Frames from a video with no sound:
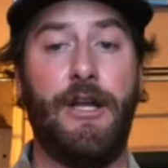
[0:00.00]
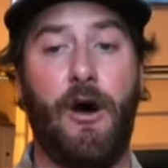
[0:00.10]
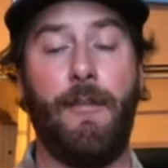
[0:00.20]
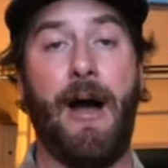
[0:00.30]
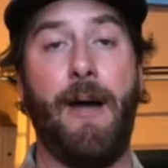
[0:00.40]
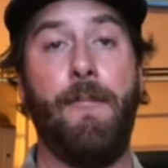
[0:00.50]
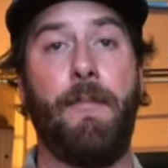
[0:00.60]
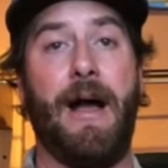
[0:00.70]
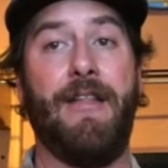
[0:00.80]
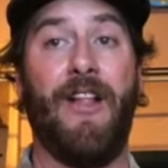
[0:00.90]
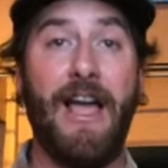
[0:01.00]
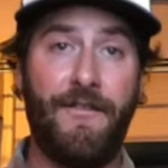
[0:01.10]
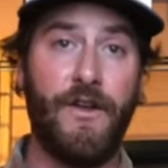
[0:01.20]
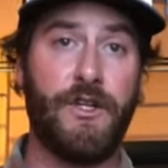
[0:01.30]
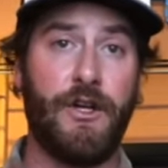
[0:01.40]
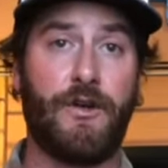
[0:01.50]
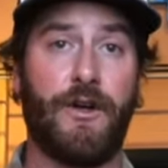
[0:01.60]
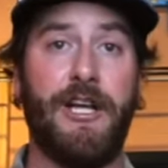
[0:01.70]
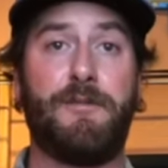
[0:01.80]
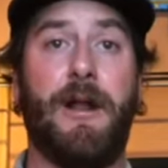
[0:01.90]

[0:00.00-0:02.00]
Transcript: I like fishing creeks,